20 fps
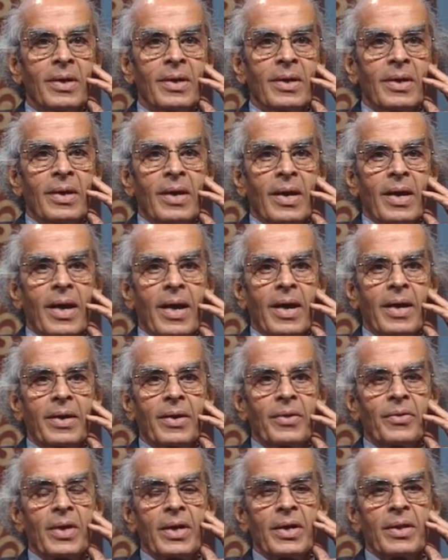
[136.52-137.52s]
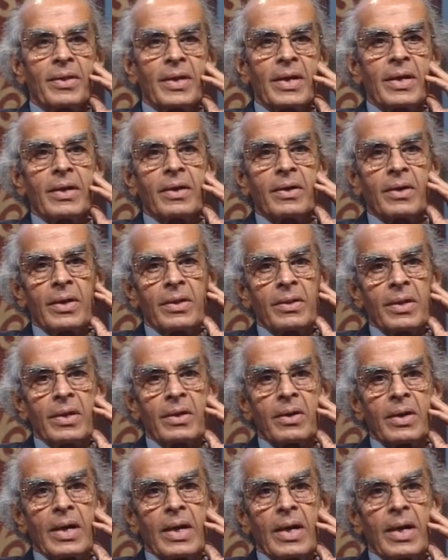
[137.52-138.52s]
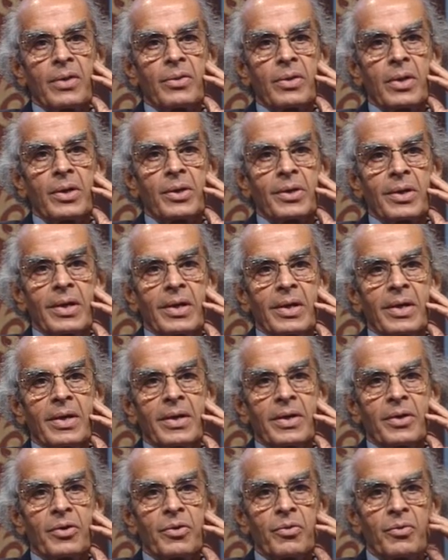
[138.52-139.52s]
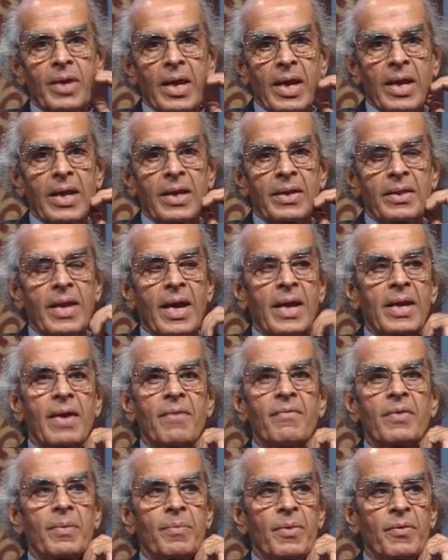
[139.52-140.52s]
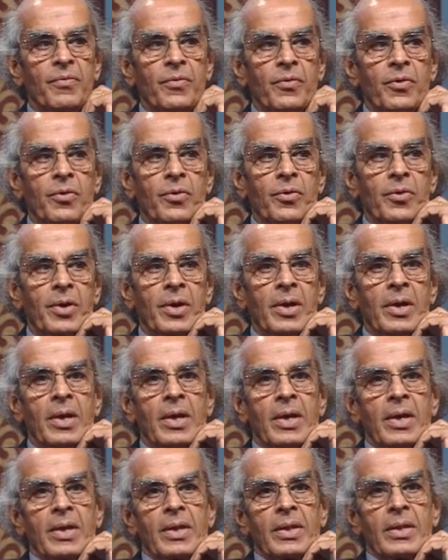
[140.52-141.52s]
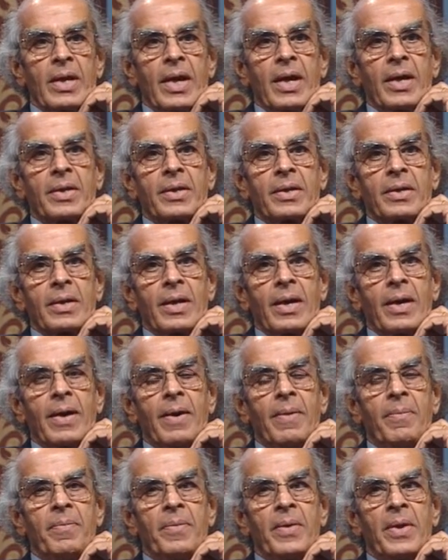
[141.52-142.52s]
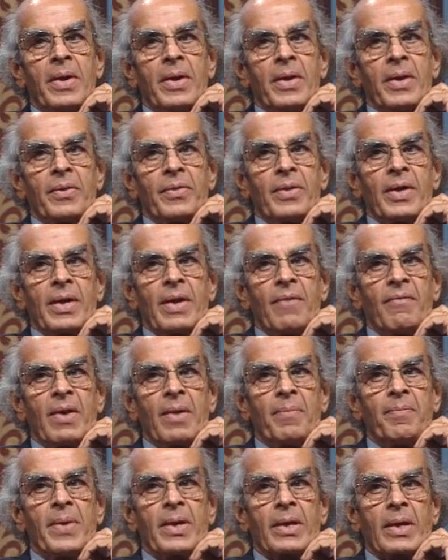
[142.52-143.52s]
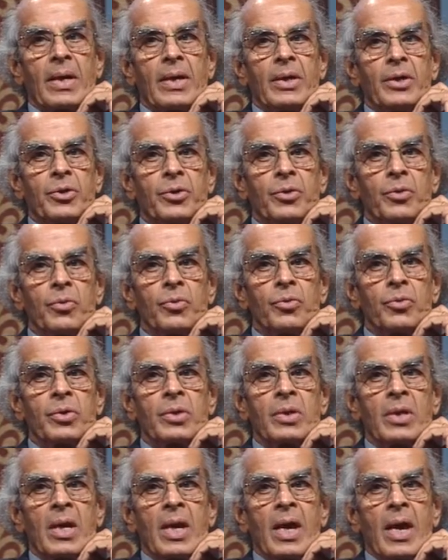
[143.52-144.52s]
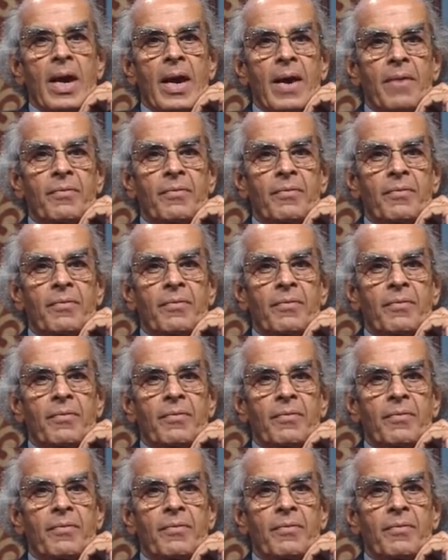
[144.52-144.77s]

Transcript: and there is an increasing realization today than ever before that the developmental issues have